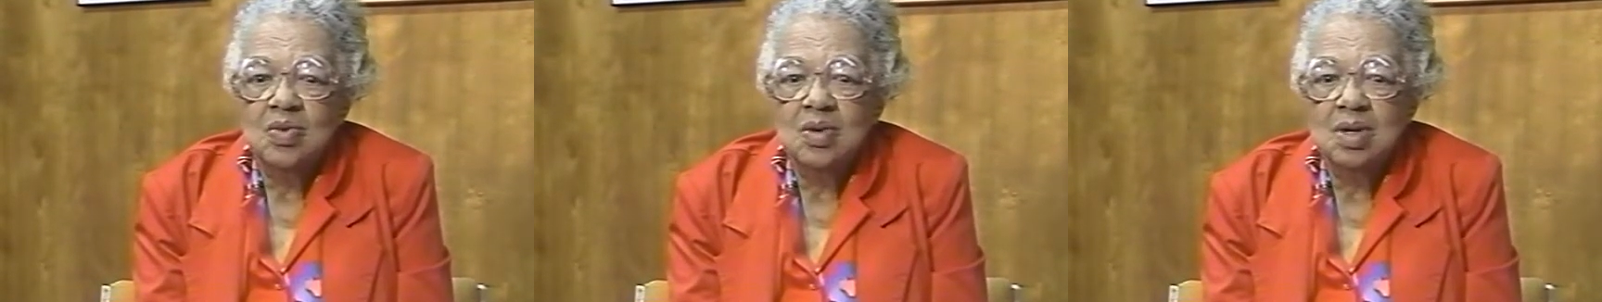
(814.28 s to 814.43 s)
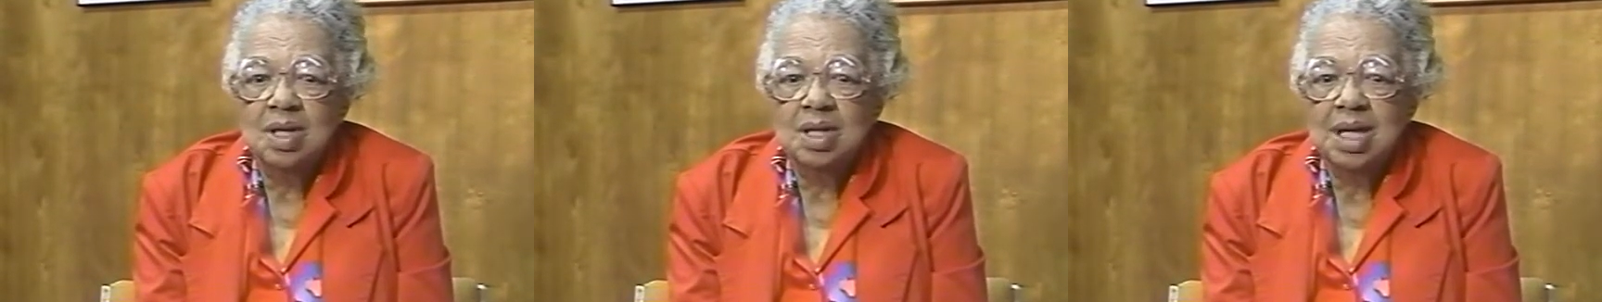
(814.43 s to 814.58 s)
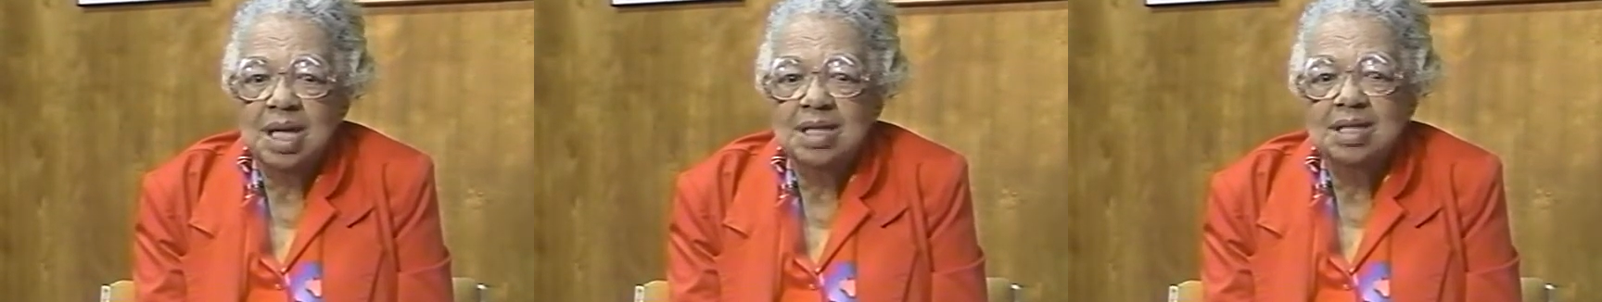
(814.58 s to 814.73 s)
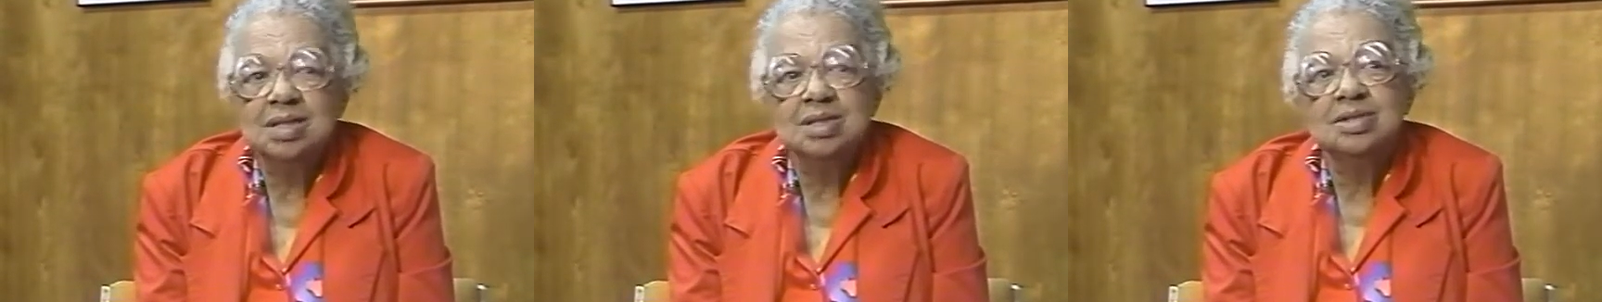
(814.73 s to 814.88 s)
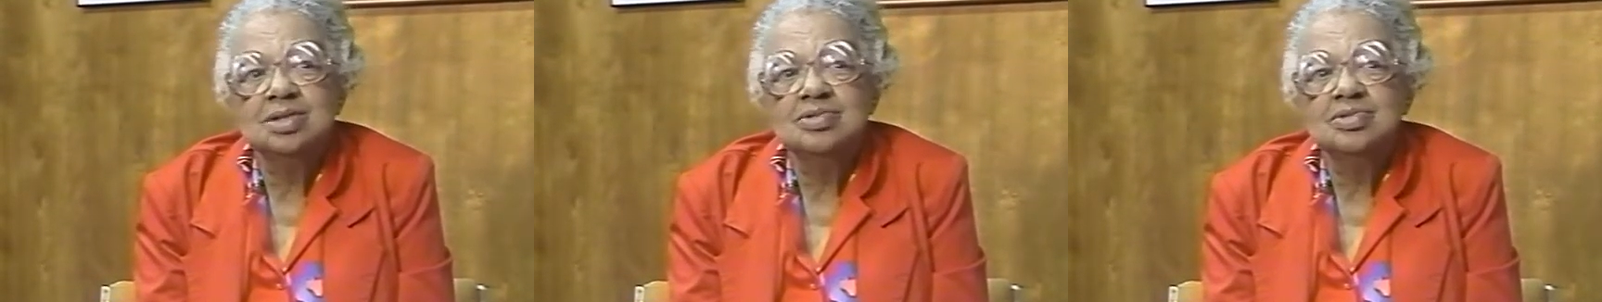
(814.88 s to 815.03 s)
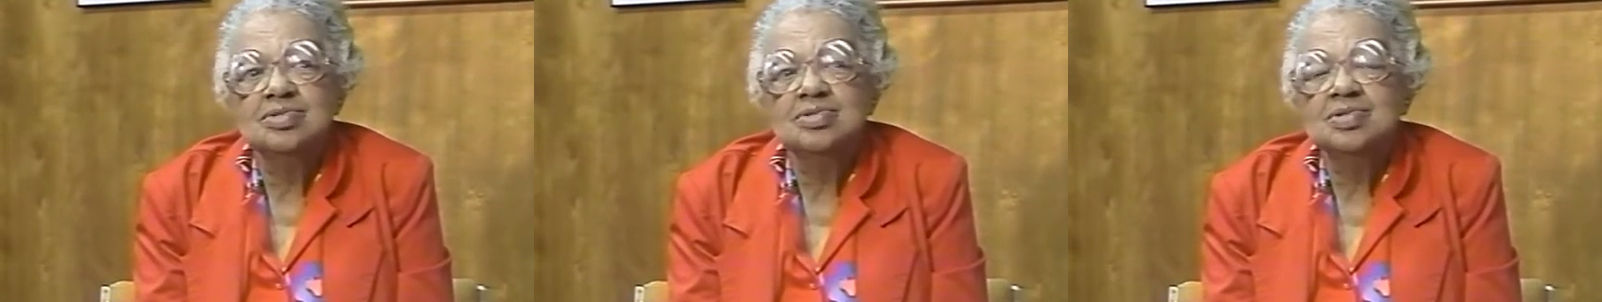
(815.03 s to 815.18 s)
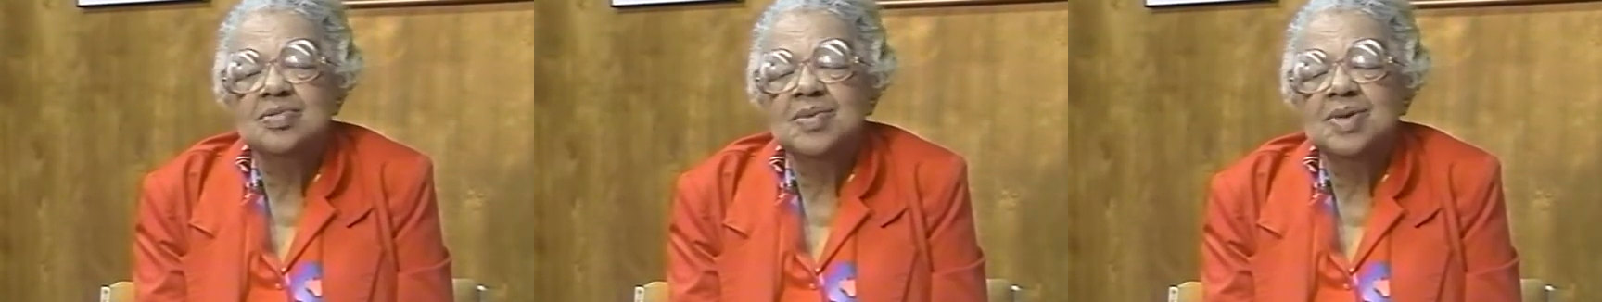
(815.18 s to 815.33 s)
Well, I didn't do
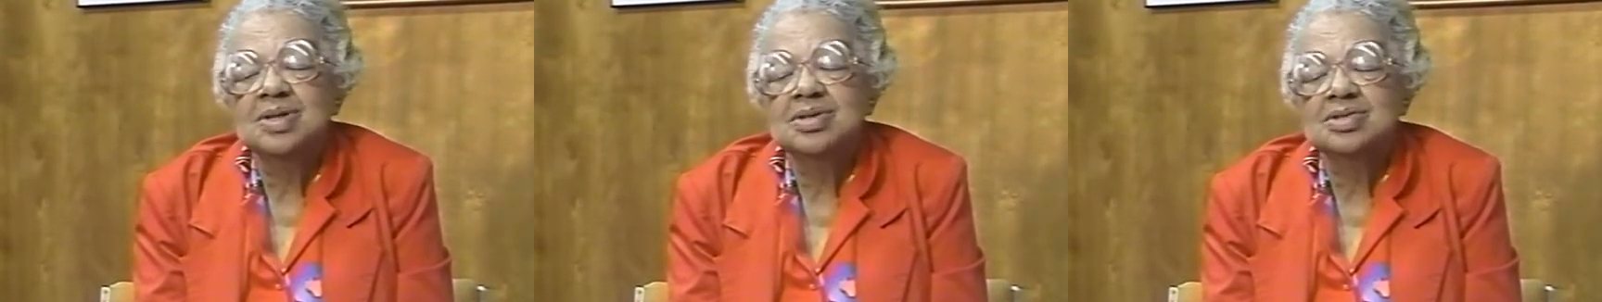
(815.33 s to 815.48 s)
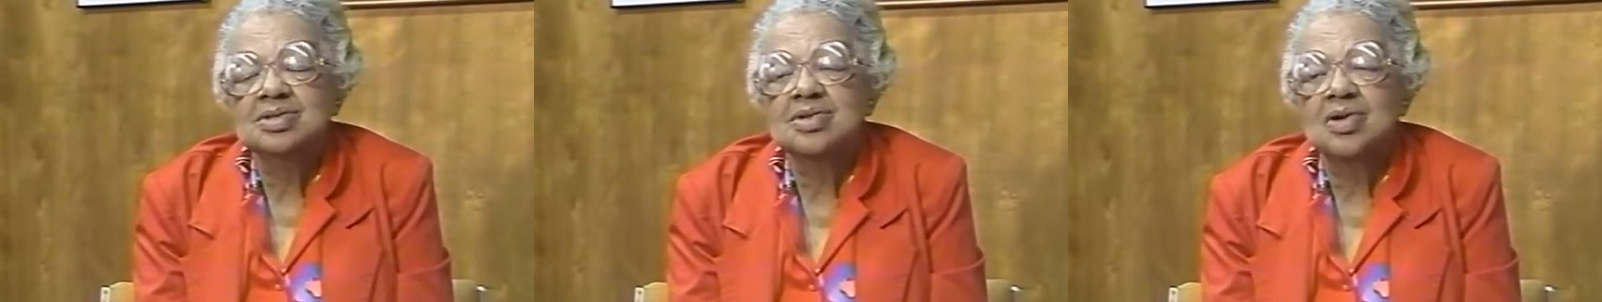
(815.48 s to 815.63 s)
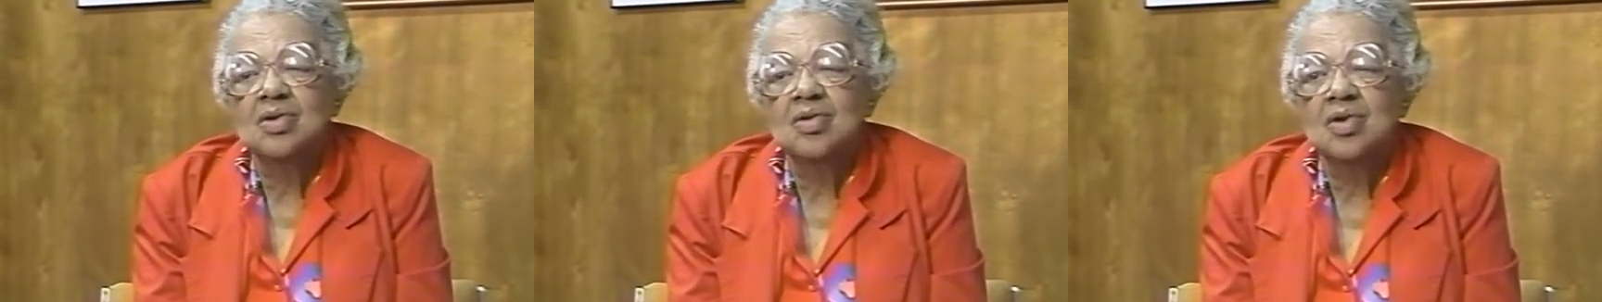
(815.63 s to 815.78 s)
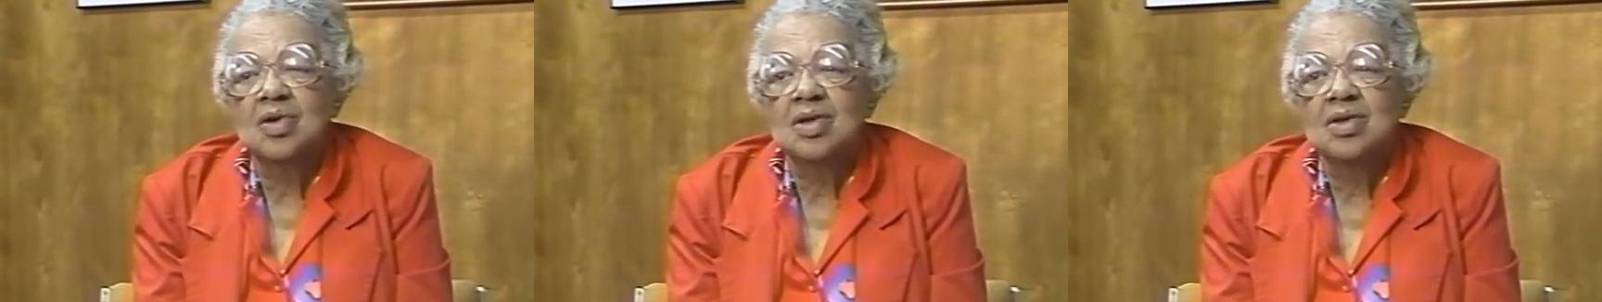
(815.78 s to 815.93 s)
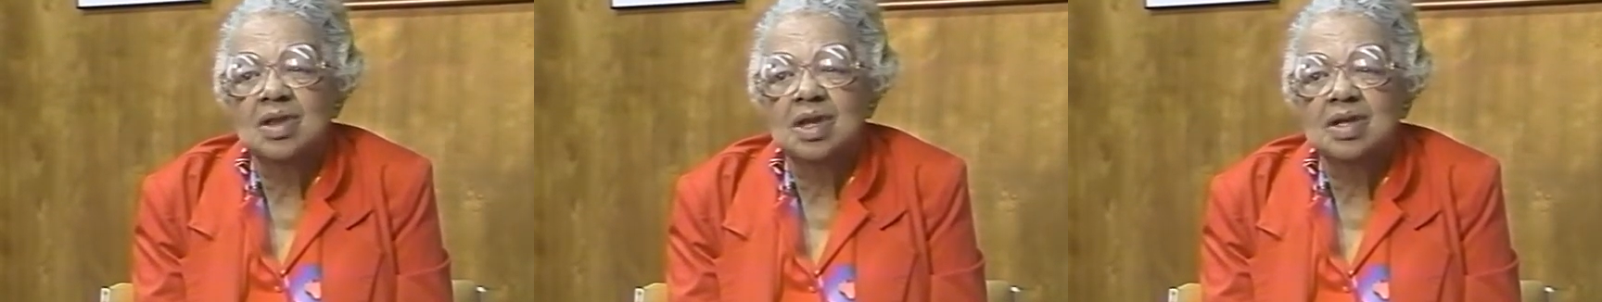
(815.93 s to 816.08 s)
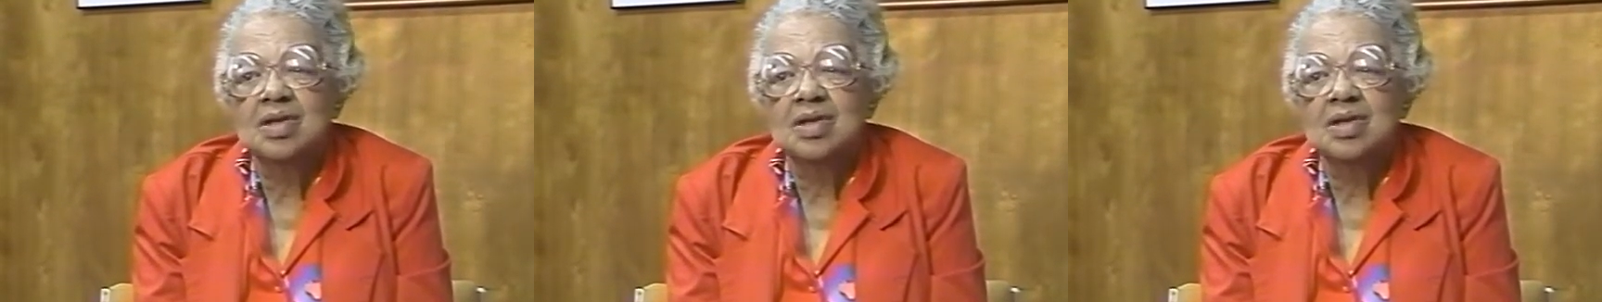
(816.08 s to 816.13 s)
too much soloing.